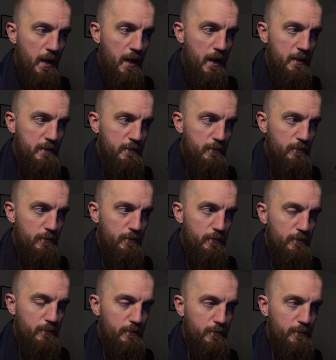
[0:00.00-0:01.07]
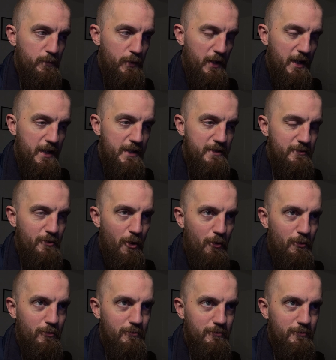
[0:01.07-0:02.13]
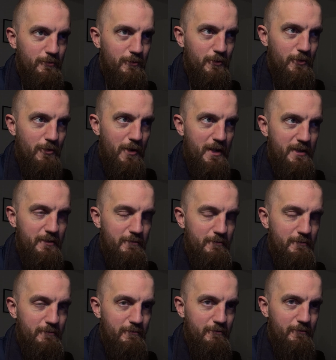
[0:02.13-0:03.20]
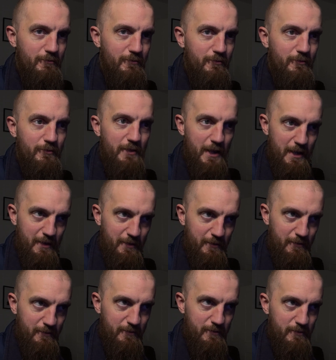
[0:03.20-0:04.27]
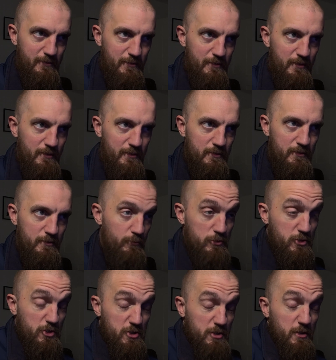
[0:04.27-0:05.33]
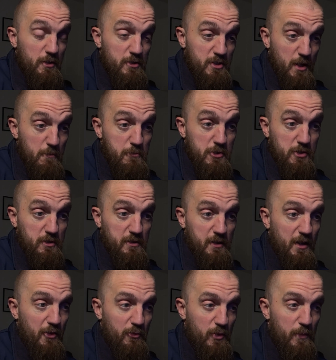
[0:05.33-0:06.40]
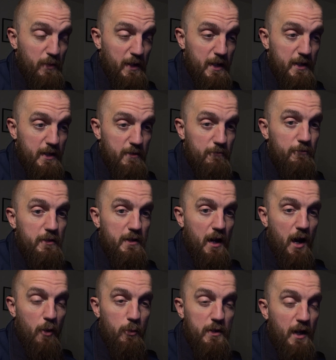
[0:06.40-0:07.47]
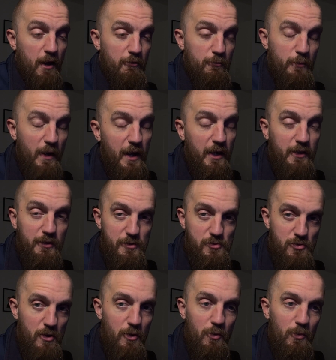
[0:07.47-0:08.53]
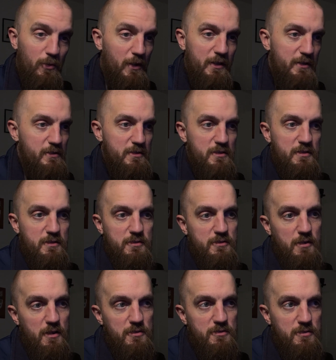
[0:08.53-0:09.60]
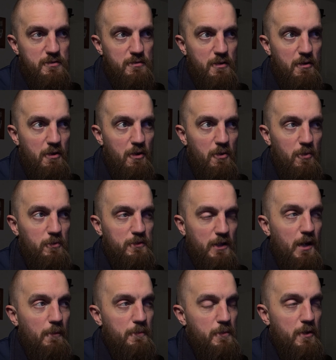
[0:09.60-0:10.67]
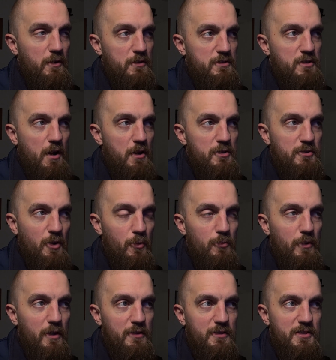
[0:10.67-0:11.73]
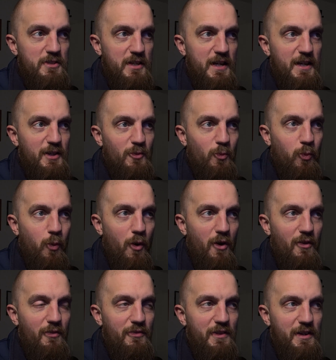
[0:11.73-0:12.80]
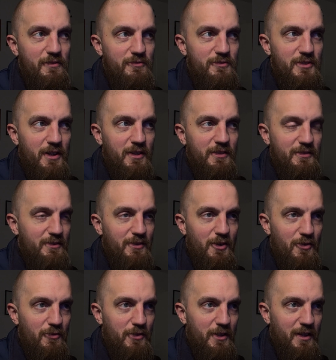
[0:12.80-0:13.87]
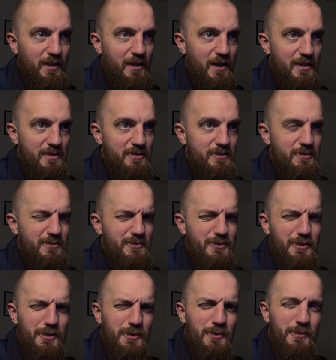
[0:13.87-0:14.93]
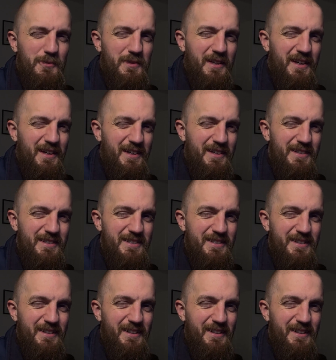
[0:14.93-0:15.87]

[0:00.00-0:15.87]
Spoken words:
And it played not great then. Just an assumption that if we played it in VR, we'd have better control. And it just doesn't hold up. I don't understand what they've done over the last 2 years